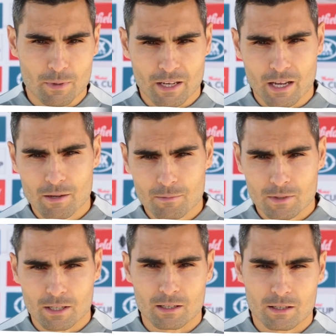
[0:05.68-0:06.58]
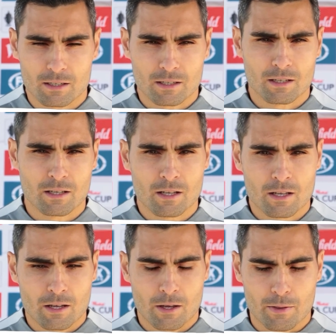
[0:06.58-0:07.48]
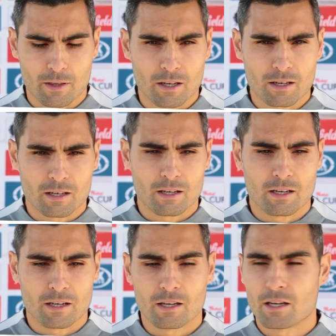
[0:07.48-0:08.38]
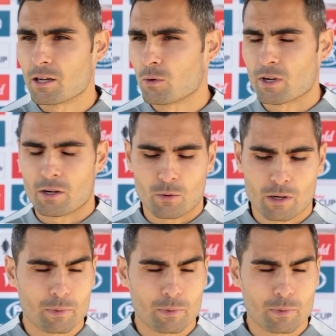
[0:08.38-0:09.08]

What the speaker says: a big game. I think we are